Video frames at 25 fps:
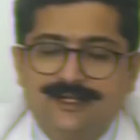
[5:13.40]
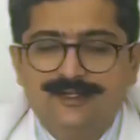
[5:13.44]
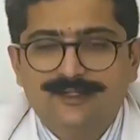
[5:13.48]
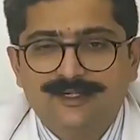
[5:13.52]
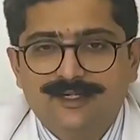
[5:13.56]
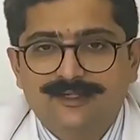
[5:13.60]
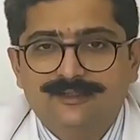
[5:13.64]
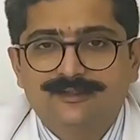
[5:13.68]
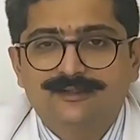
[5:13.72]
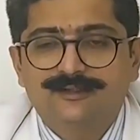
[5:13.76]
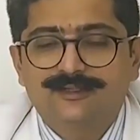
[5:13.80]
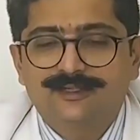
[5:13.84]
and
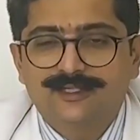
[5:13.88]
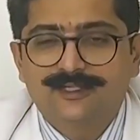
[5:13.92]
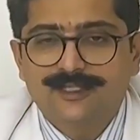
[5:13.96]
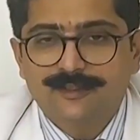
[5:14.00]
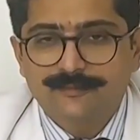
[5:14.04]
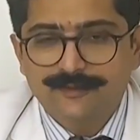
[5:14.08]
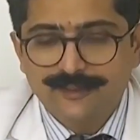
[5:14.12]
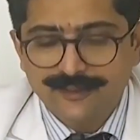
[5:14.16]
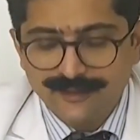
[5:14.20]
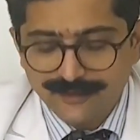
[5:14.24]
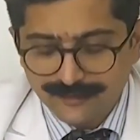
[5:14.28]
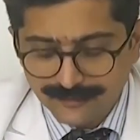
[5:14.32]
lateral
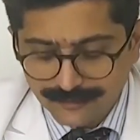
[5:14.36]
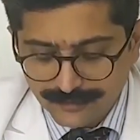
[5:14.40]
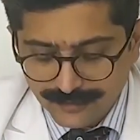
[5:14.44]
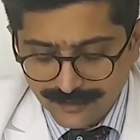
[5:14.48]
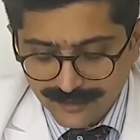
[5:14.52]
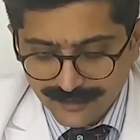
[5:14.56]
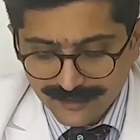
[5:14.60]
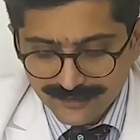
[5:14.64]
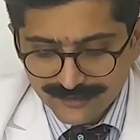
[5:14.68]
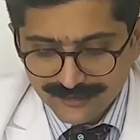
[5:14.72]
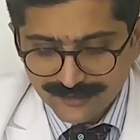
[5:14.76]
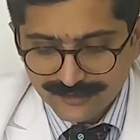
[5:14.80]
ligament
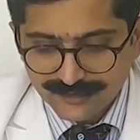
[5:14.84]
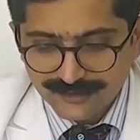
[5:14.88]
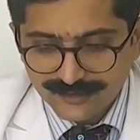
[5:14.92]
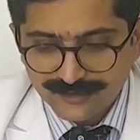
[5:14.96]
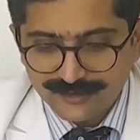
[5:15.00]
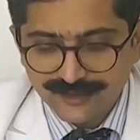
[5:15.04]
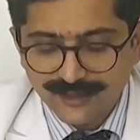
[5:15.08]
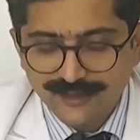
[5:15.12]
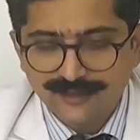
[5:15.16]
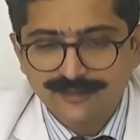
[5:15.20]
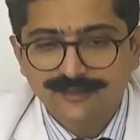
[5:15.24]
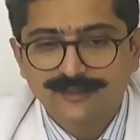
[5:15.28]
injuries,
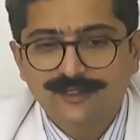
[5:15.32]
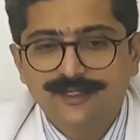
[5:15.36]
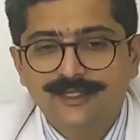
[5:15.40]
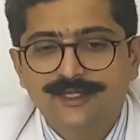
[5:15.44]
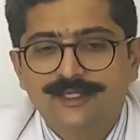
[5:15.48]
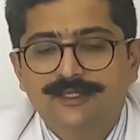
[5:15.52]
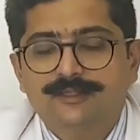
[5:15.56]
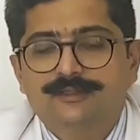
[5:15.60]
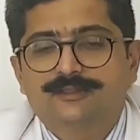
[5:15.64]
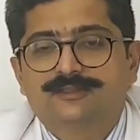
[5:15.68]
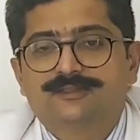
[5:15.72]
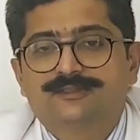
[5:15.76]

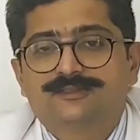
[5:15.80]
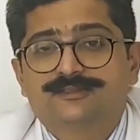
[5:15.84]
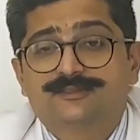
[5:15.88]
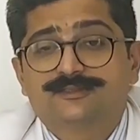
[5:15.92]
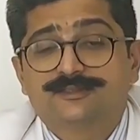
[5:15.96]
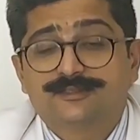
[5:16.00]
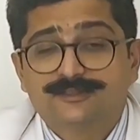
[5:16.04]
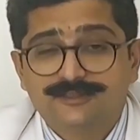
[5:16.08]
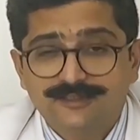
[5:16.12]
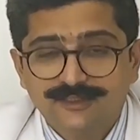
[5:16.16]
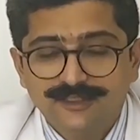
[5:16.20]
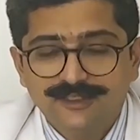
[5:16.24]
generally
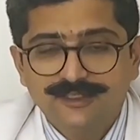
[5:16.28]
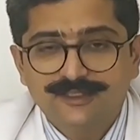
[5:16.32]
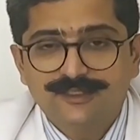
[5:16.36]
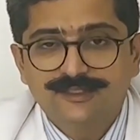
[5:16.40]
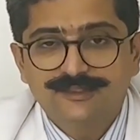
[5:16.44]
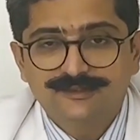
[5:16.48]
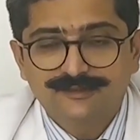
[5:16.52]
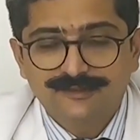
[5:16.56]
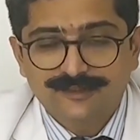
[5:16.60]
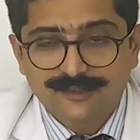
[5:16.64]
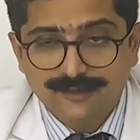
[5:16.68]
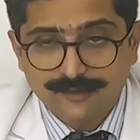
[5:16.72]
surgery
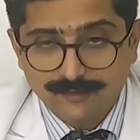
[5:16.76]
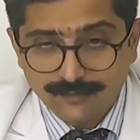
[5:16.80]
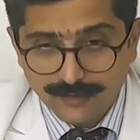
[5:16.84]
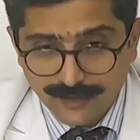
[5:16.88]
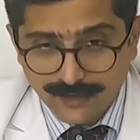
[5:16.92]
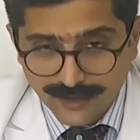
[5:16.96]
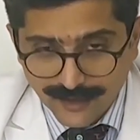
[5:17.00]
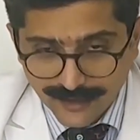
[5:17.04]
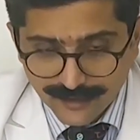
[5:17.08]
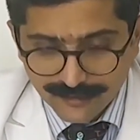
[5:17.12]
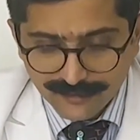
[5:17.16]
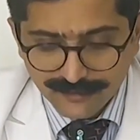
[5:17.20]
is
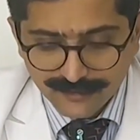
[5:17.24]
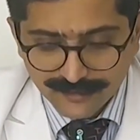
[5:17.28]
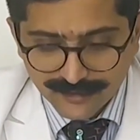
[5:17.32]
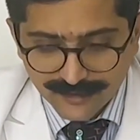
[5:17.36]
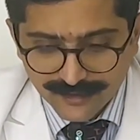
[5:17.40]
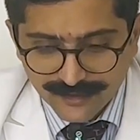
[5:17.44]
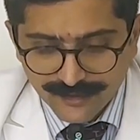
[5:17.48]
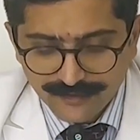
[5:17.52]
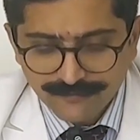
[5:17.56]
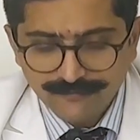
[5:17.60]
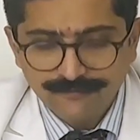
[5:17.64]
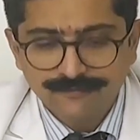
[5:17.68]
required
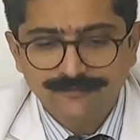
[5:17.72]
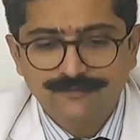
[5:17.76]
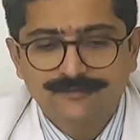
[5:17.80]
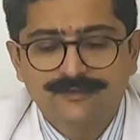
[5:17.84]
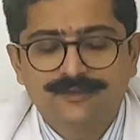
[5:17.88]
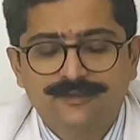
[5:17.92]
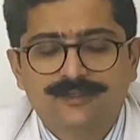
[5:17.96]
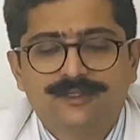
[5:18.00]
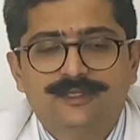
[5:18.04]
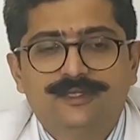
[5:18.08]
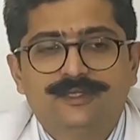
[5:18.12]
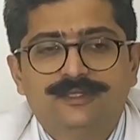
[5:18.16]
if
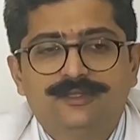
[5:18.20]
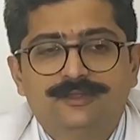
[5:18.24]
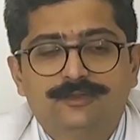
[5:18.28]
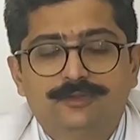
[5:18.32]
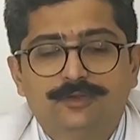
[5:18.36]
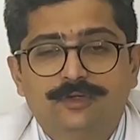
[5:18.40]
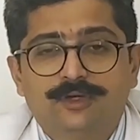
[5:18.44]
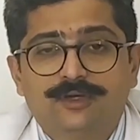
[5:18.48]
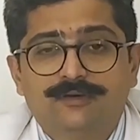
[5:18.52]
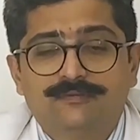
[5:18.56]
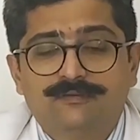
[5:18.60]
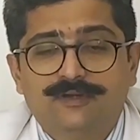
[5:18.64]

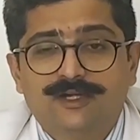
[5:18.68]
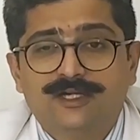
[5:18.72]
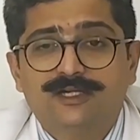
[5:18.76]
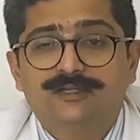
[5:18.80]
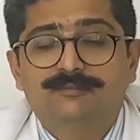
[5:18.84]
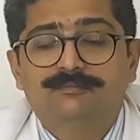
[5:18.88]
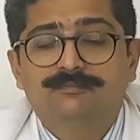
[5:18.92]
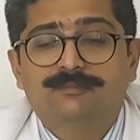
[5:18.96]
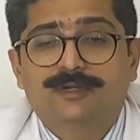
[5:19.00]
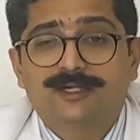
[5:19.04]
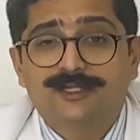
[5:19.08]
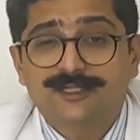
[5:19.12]
you have
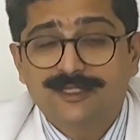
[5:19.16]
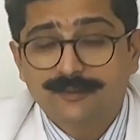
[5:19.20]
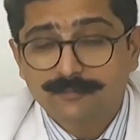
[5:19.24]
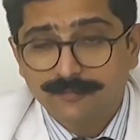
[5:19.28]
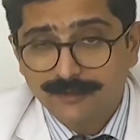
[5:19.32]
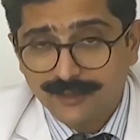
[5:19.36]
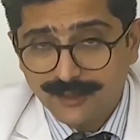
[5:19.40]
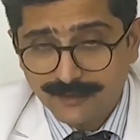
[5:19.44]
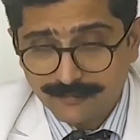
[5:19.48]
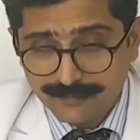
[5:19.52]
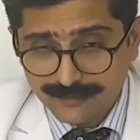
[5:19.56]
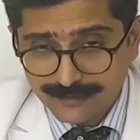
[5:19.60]
had
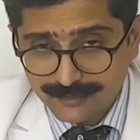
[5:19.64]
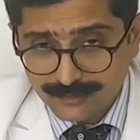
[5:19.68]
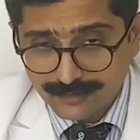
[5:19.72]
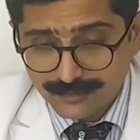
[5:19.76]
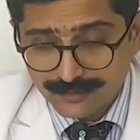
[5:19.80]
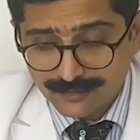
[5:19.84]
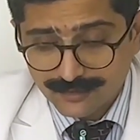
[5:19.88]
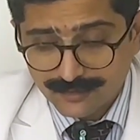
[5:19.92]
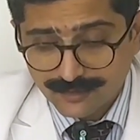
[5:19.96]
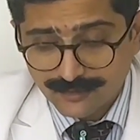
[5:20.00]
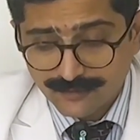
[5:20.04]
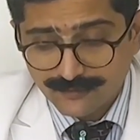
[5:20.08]
multiple
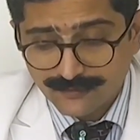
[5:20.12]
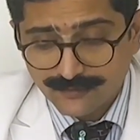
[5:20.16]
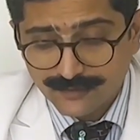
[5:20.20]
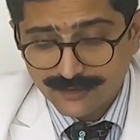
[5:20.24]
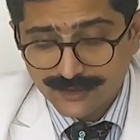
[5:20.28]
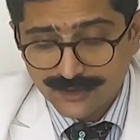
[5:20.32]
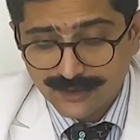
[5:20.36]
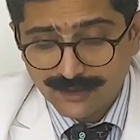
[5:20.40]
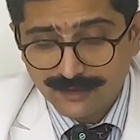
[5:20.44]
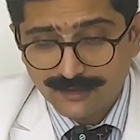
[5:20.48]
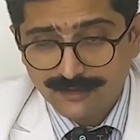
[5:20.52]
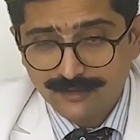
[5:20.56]
episodes of
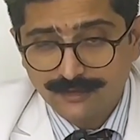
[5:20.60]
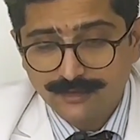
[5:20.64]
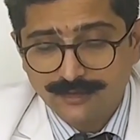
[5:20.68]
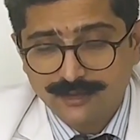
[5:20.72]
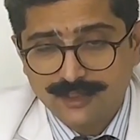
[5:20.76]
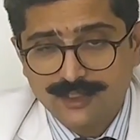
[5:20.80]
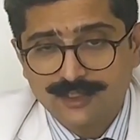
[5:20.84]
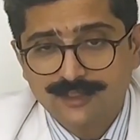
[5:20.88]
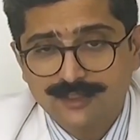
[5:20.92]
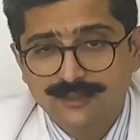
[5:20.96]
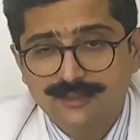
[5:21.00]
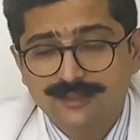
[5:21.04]
twisting
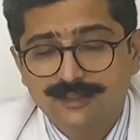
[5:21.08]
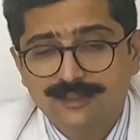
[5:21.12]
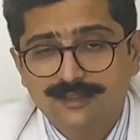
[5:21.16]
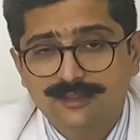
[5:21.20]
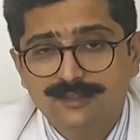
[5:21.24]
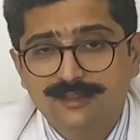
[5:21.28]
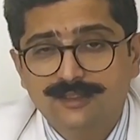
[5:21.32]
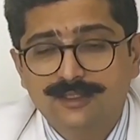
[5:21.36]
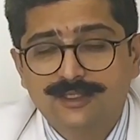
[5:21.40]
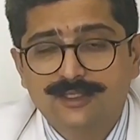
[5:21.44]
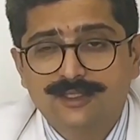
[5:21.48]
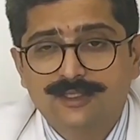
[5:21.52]
your
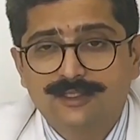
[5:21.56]
ankle